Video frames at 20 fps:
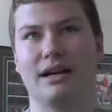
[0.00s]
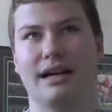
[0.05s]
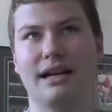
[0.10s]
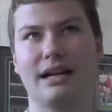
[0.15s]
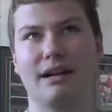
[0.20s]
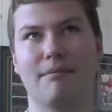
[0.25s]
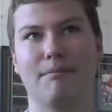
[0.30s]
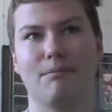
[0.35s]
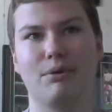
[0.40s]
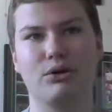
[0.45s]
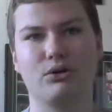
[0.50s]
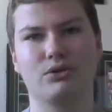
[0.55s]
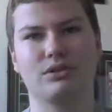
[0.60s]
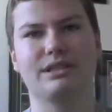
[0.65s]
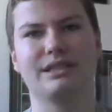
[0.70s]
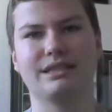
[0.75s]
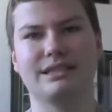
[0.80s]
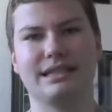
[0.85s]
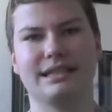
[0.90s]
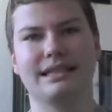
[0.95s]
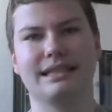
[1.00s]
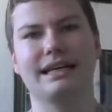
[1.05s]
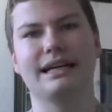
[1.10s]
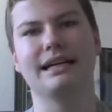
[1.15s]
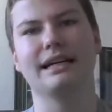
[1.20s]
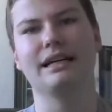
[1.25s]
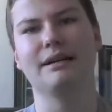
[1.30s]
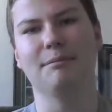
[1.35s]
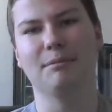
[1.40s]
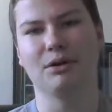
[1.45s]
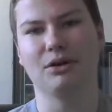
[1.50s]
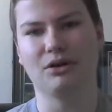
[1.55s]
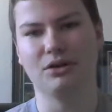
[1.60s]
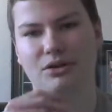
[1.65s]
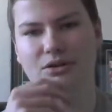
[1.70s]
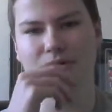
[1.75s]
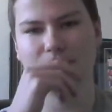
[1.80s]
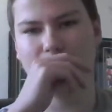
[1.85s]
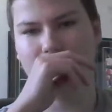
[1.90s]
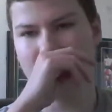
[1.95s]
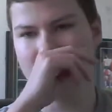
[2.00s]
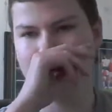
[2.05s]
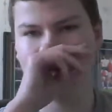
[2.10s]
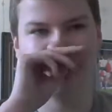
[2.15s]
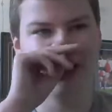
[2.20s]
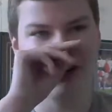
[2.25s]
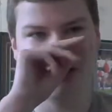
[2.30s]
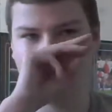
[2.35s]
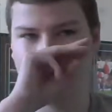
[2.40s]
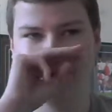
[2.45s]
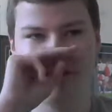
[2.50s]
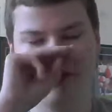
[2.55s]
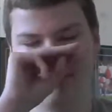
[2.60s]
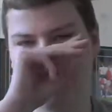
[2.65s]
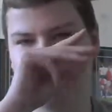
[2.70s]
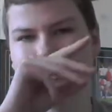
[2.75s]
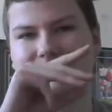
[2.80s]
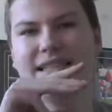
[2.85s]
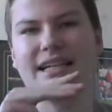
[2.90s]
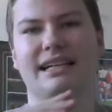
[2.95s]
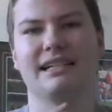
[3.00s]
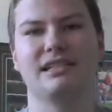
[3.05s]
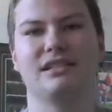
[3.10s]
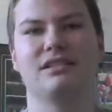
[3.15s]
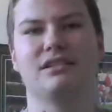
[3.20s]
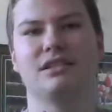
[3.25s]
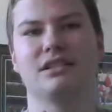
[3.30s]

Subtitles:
an unboxing today because what I got from my dad